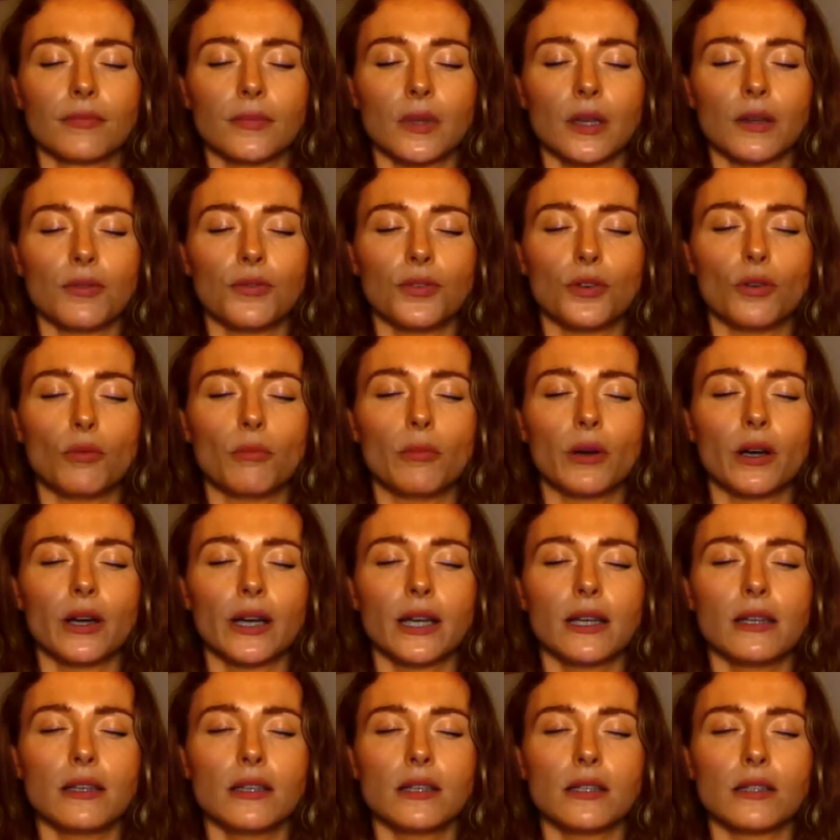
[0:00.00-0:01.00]
If your
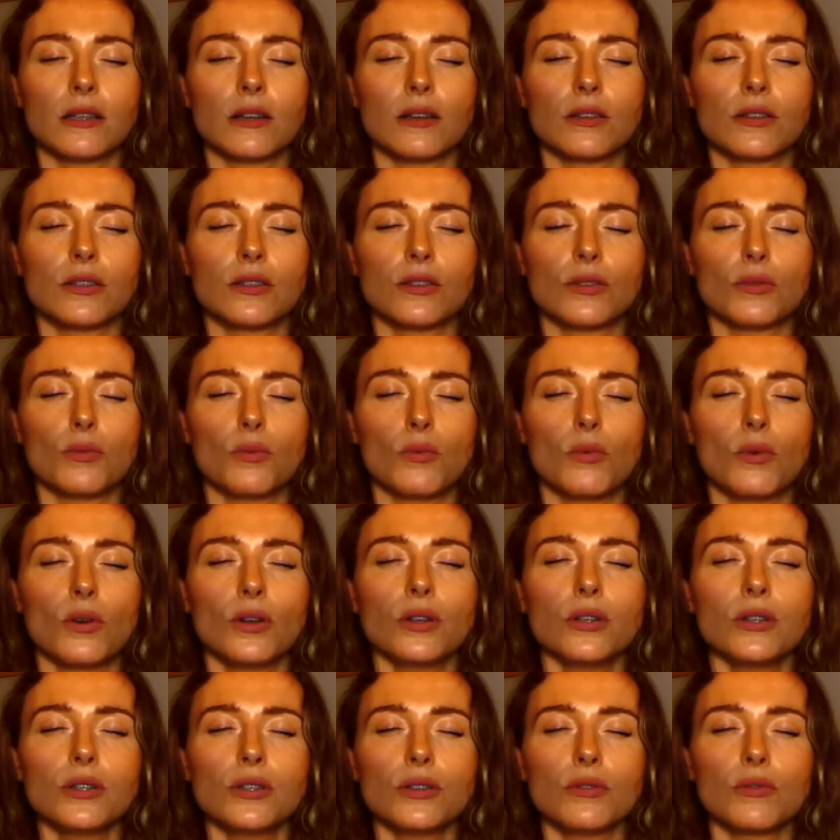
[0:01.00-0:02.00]
mind starts to
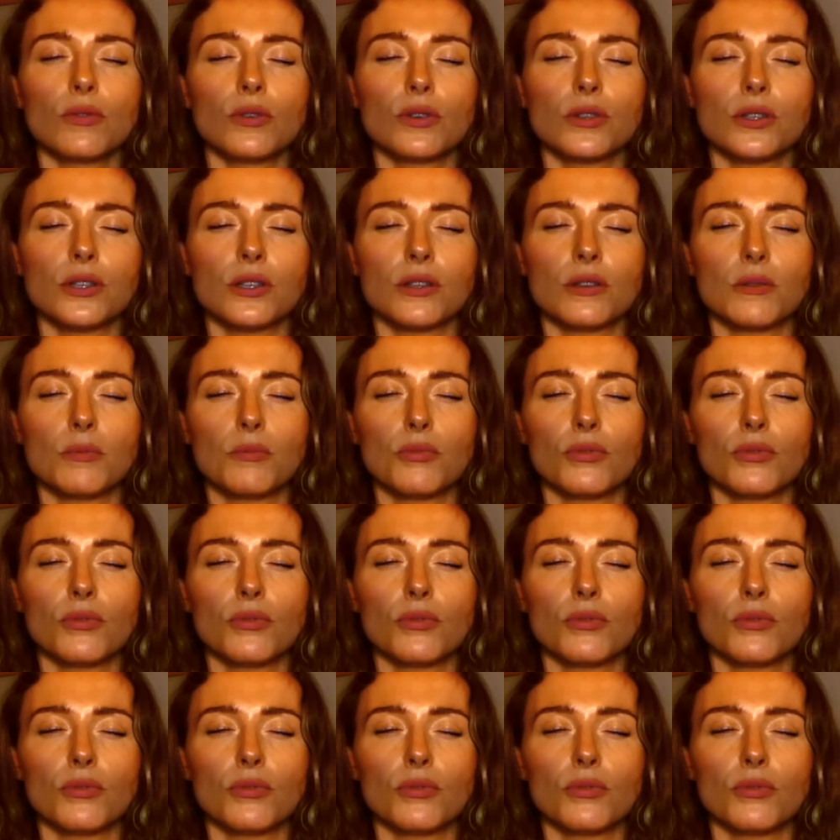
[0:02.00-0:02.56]
wander onto the